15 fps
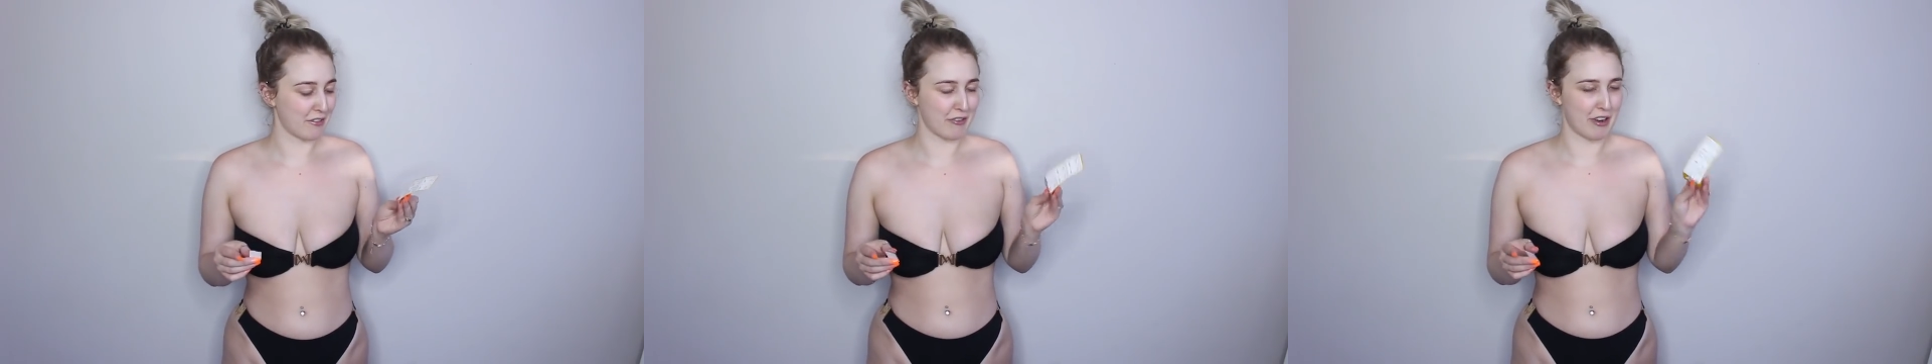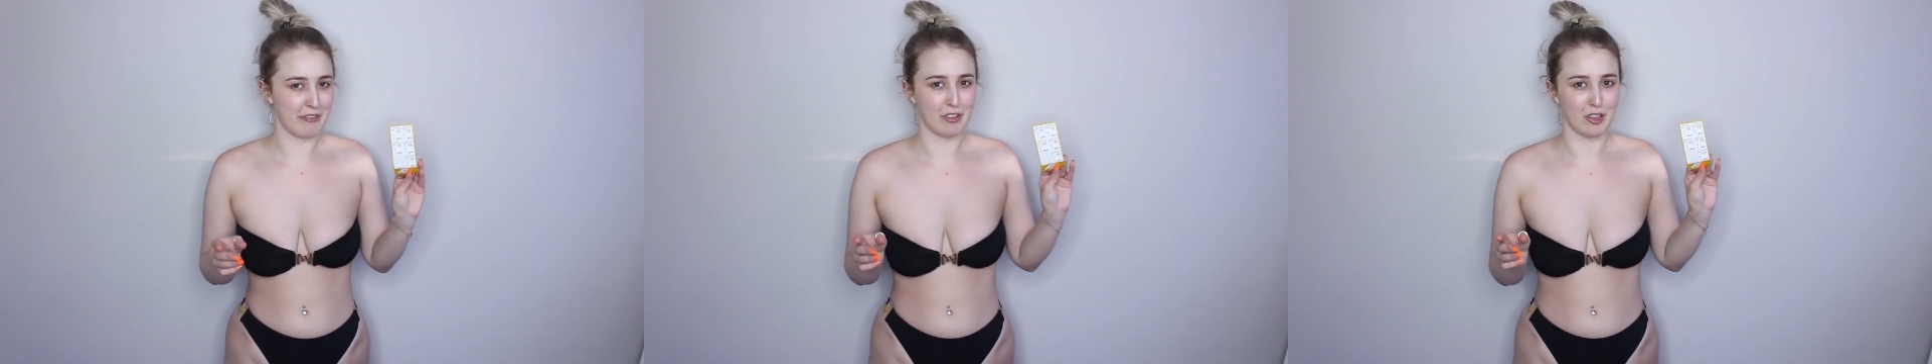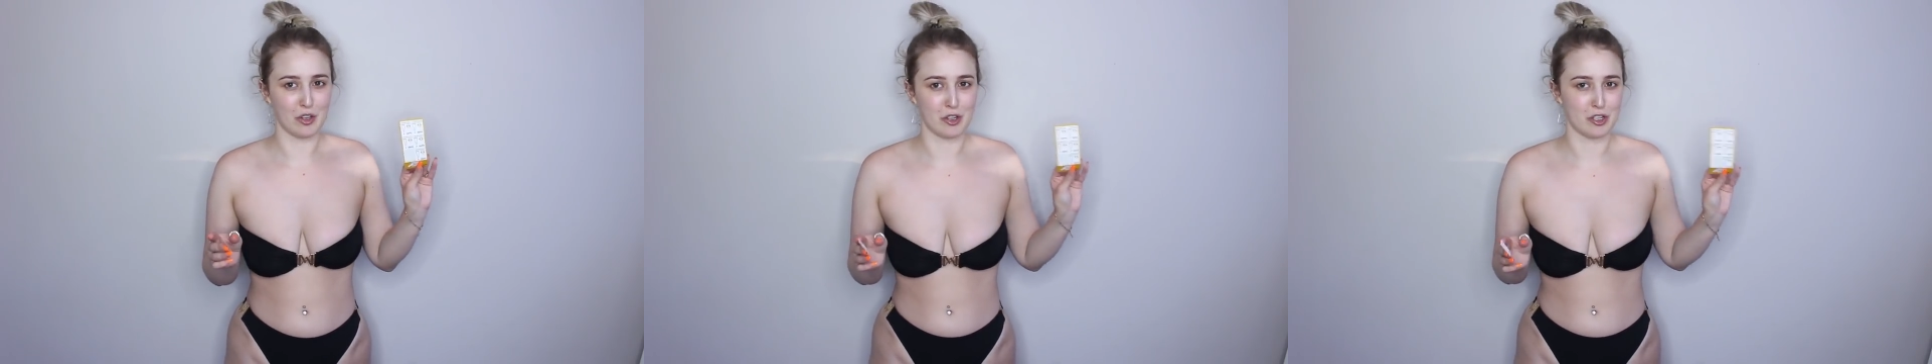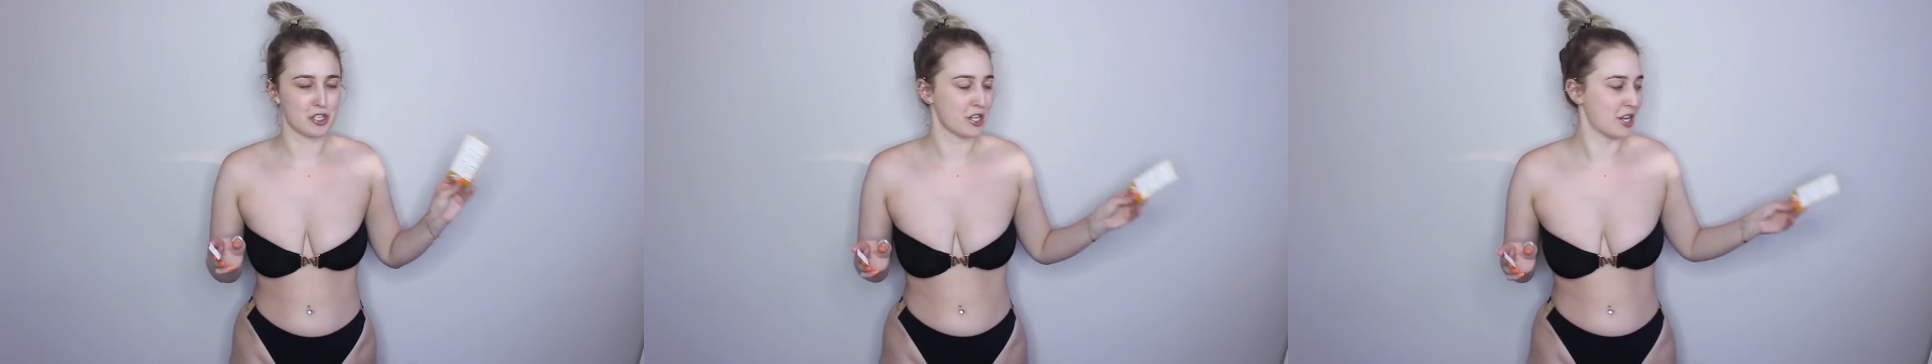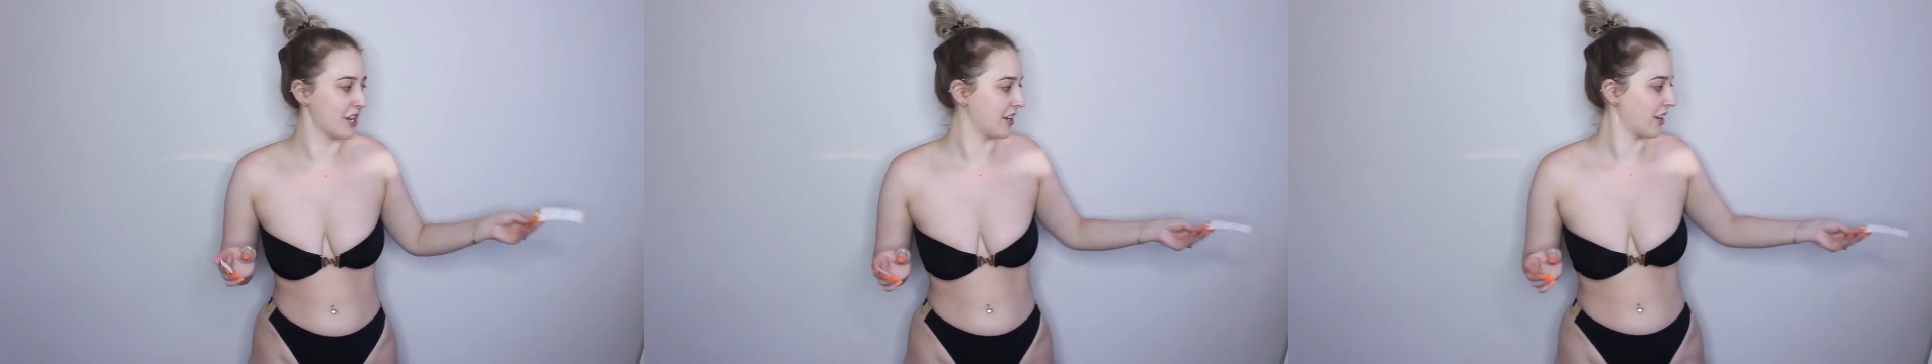
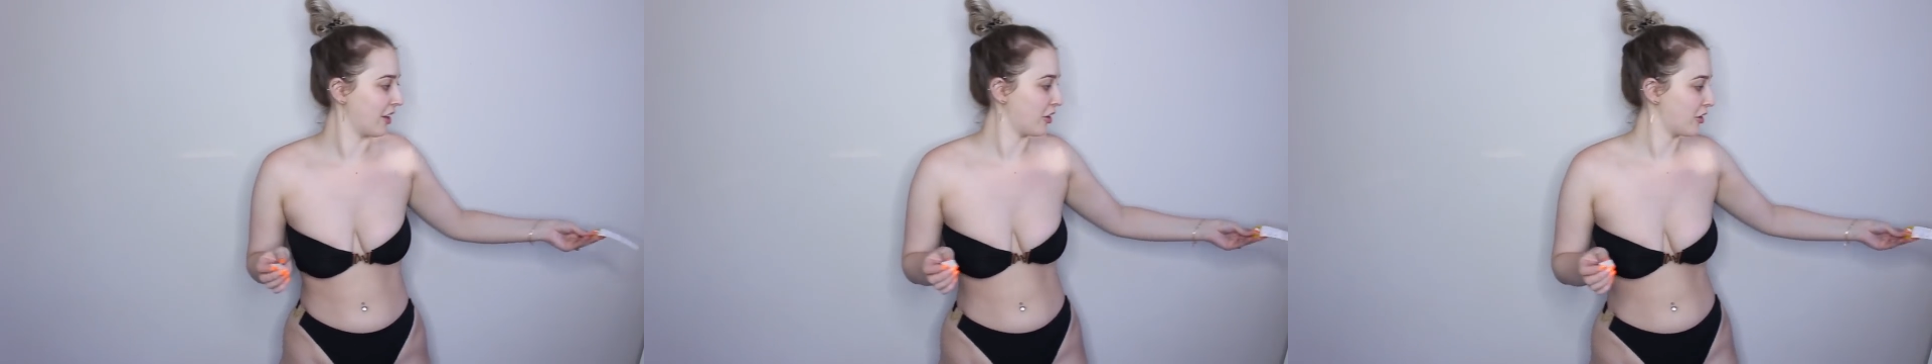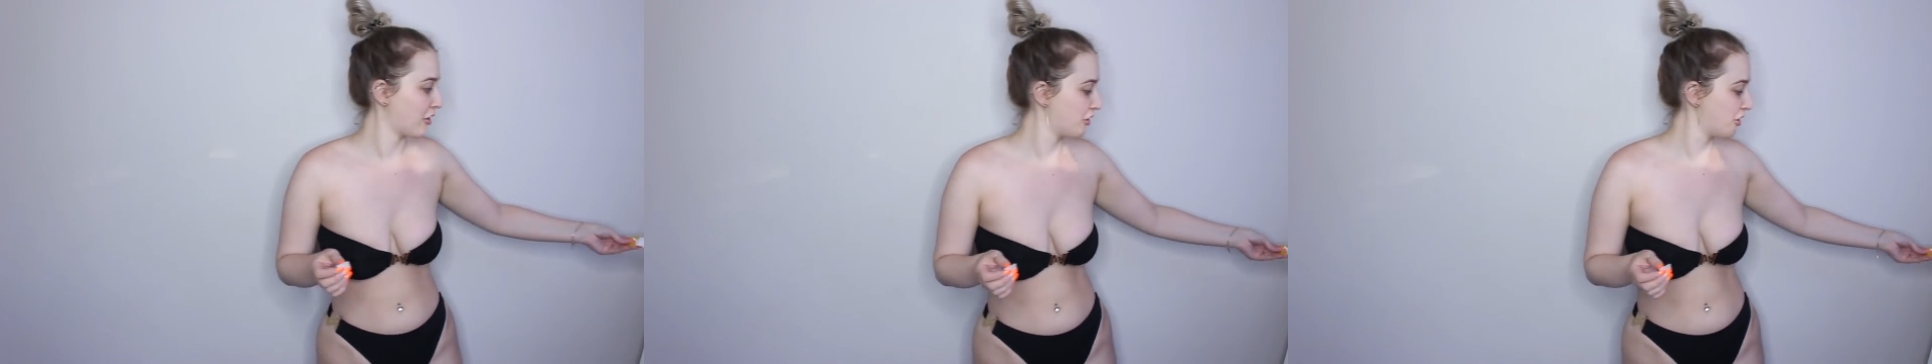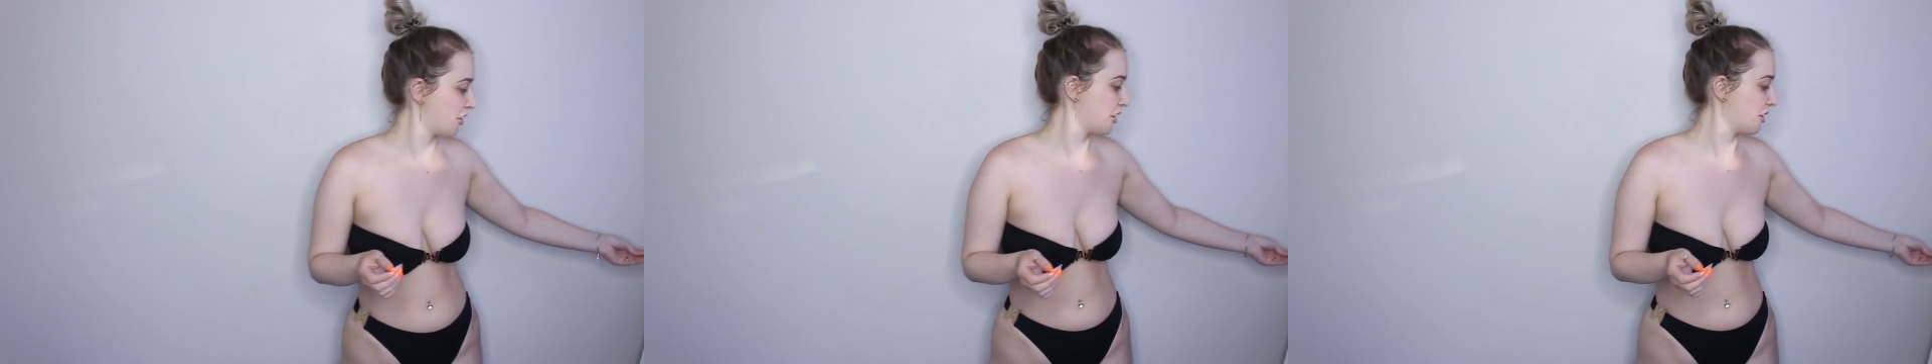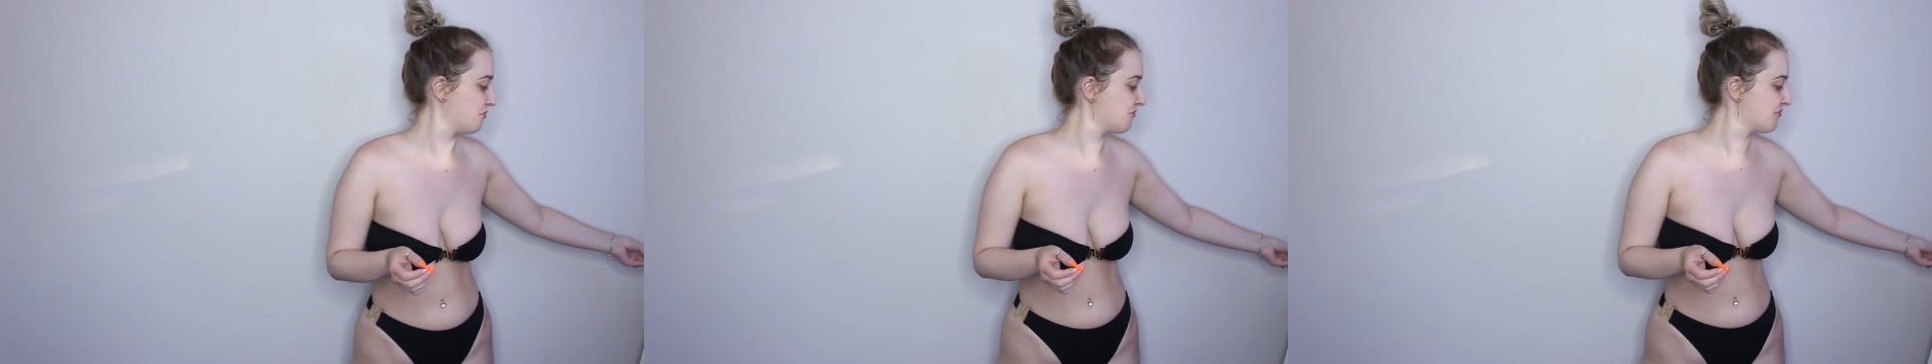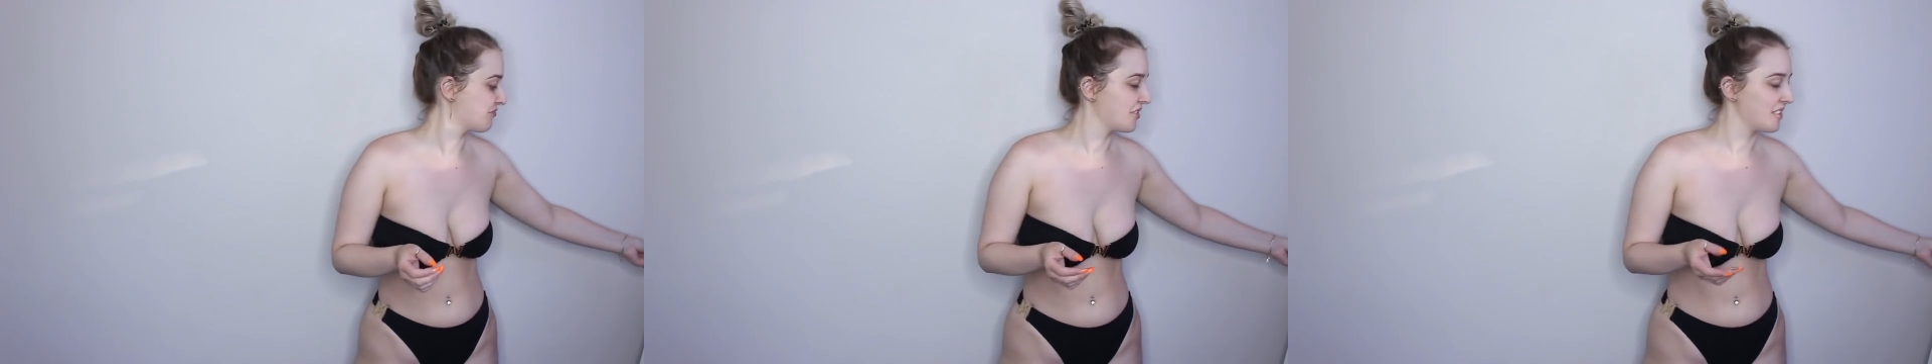revolution, you know, the